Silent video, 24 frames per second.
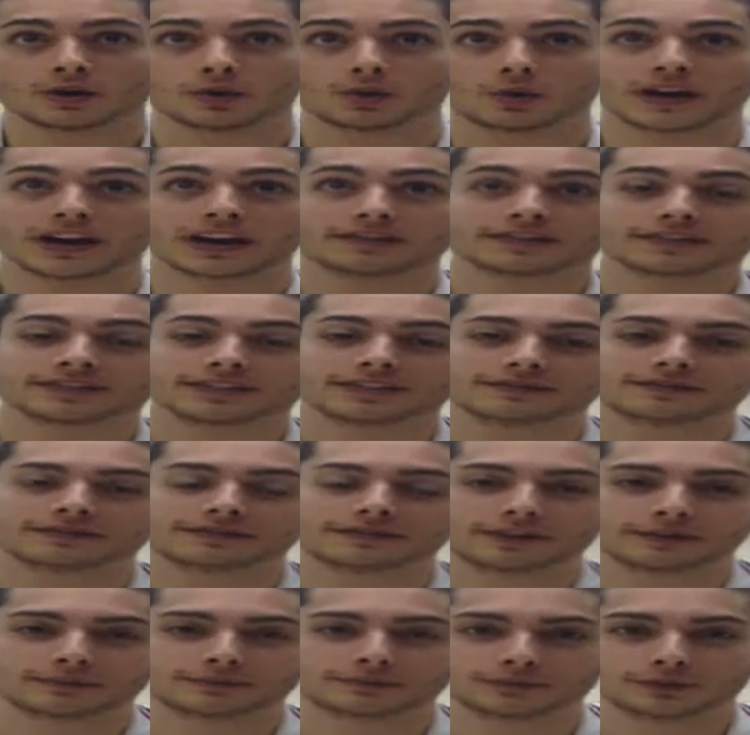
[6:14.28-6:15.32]
We have seen
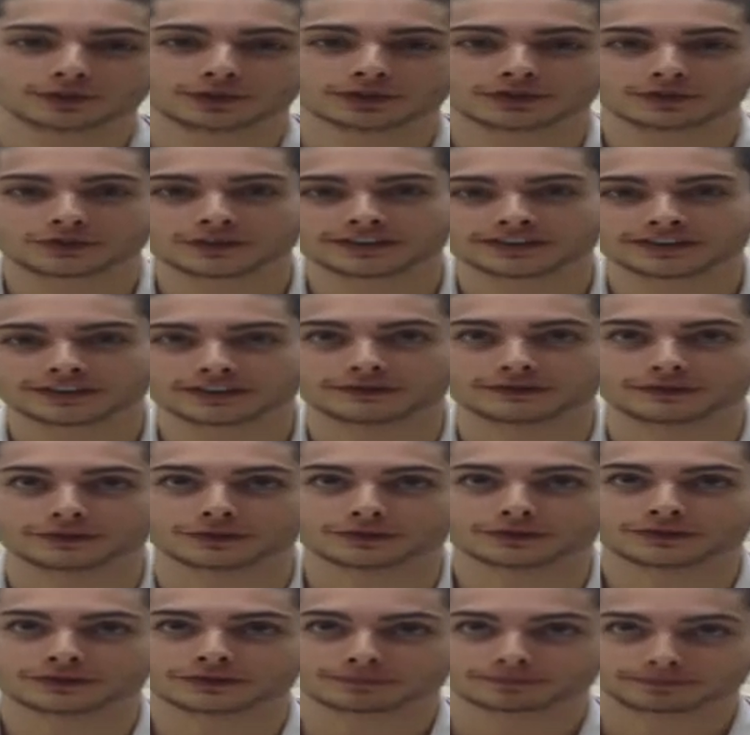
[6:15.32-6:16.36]
from the two
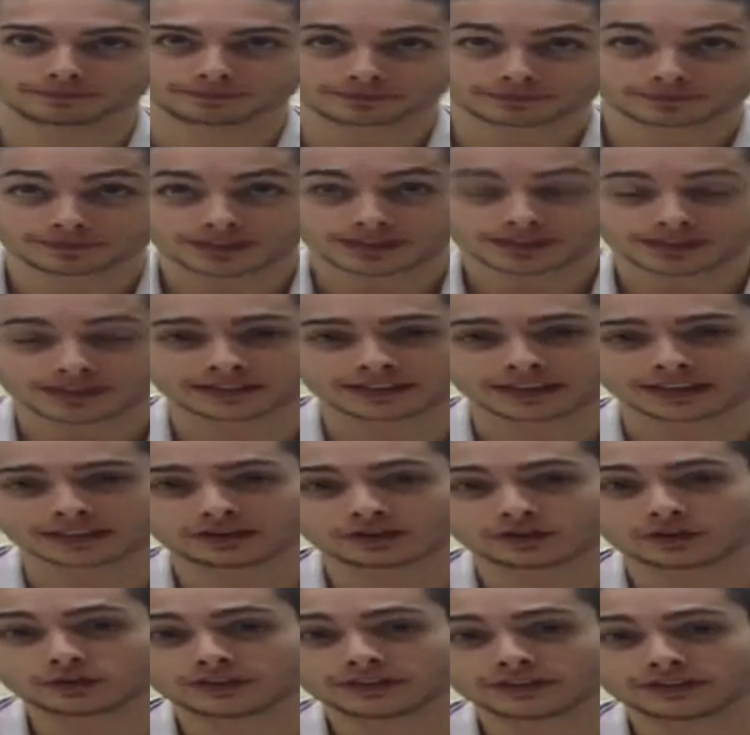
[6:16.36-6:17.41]
interviews
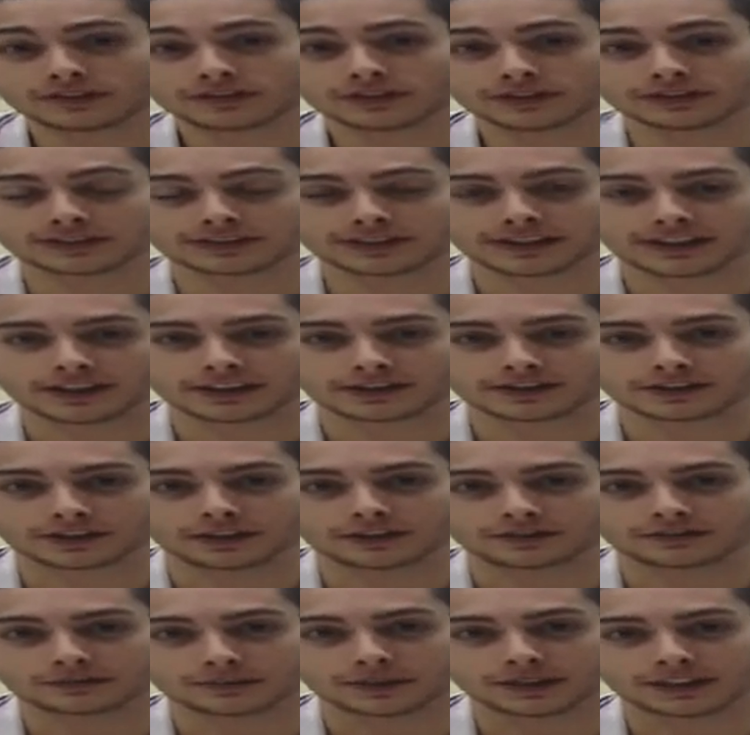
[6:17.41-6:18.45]
that two different styles
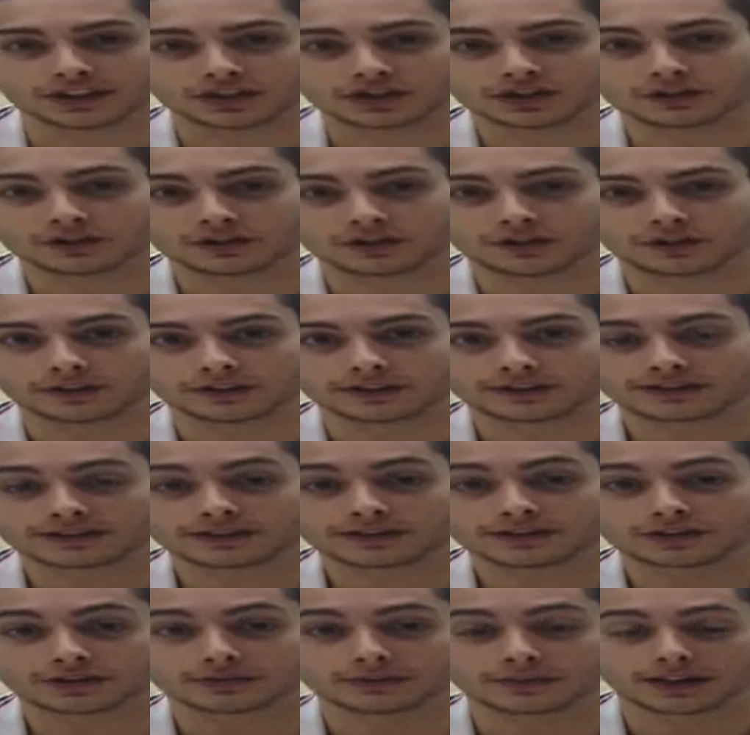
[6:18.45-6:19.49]
of managerial
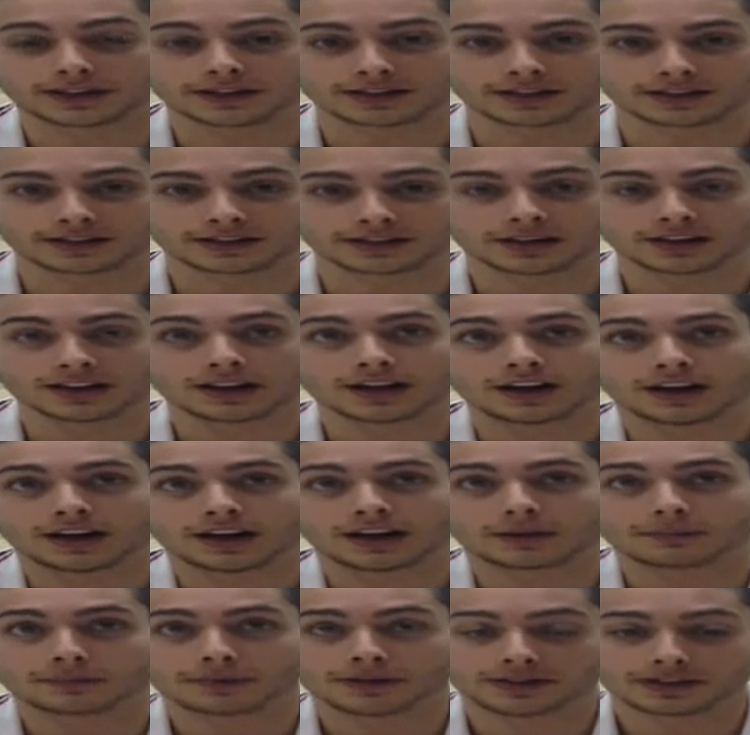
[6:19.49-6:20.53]
decision-making
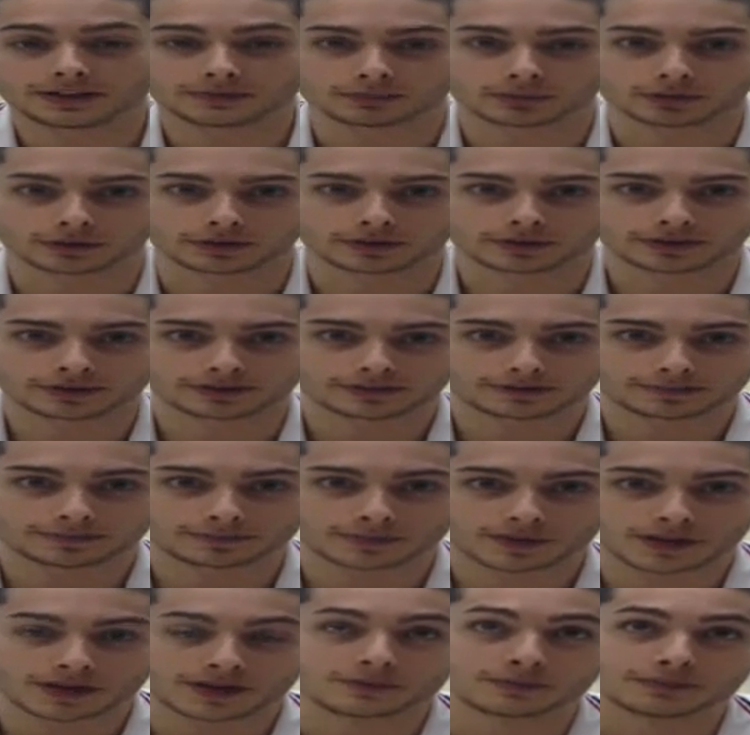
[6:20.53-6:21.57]
are being employed.
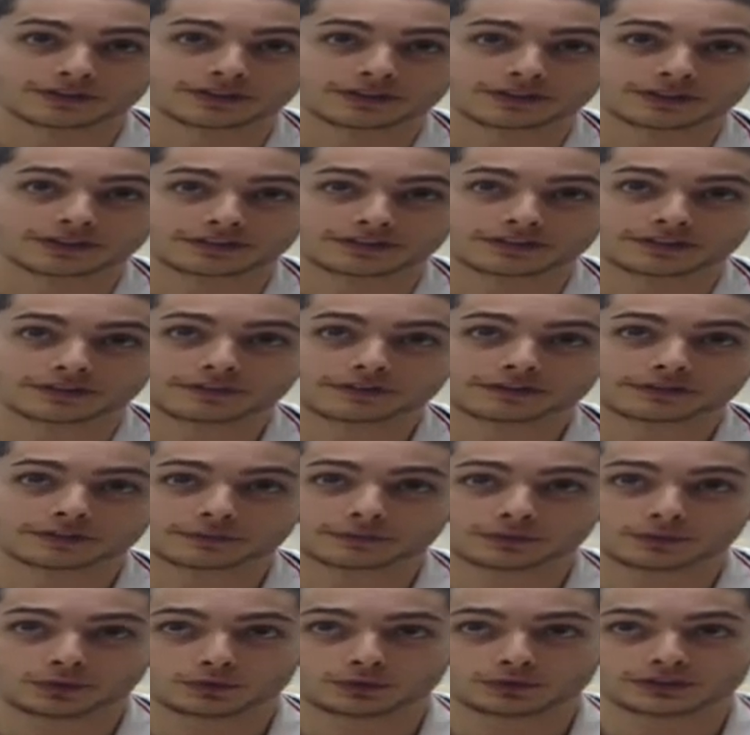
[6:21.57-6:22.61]
Mr. Kızıl
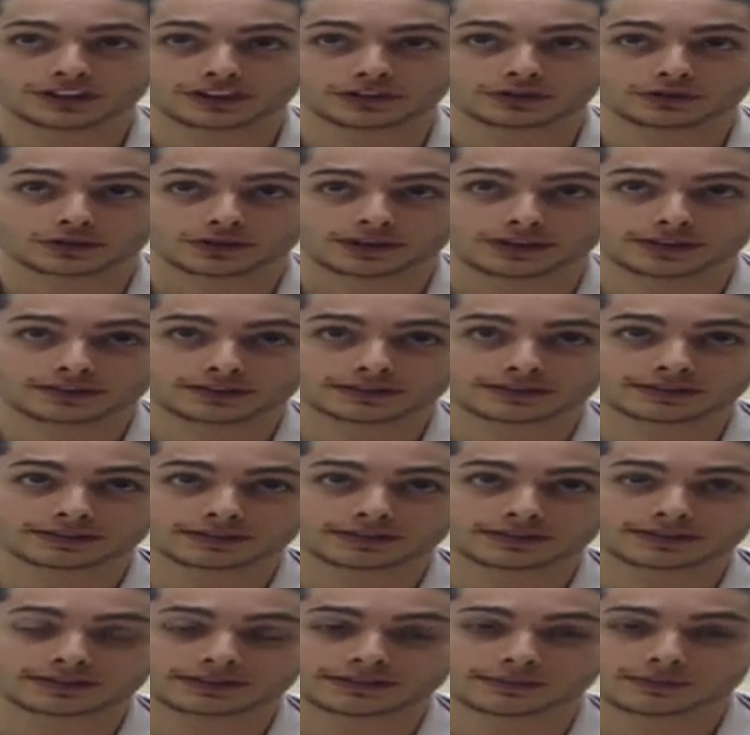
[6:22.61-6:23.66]
from Uludağ Drinks
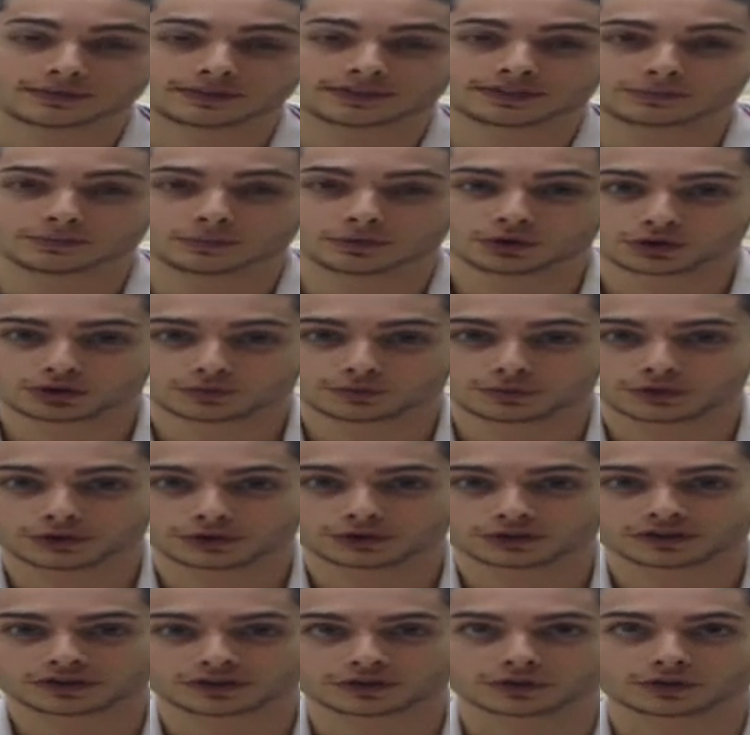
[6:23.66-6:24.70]
seems much more
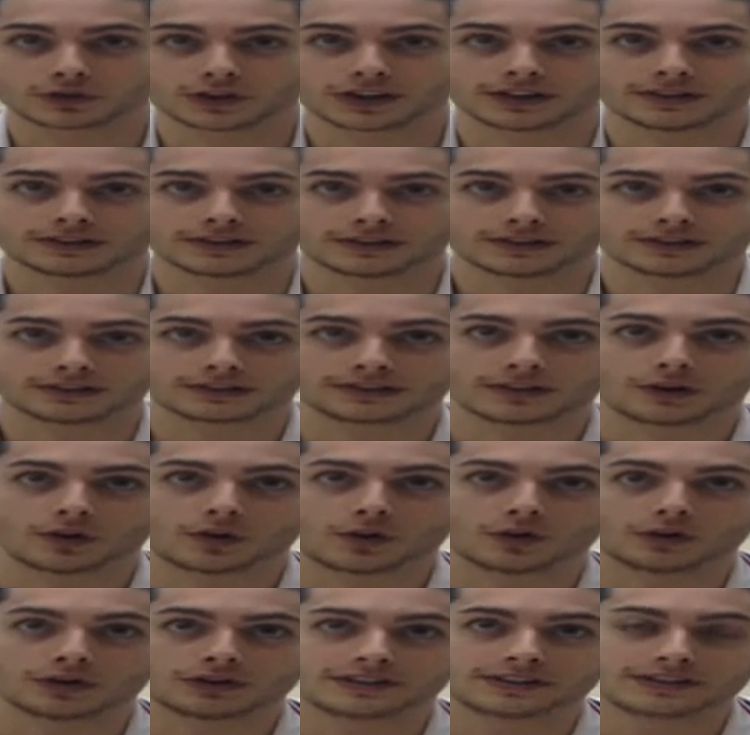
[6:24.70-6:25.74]
concentrated
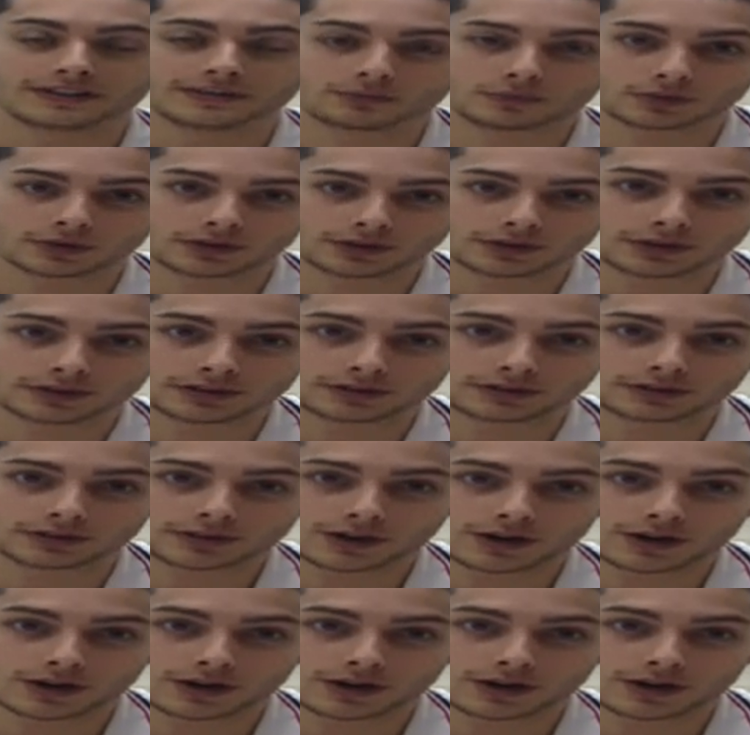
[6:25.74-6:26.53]
on teamwork,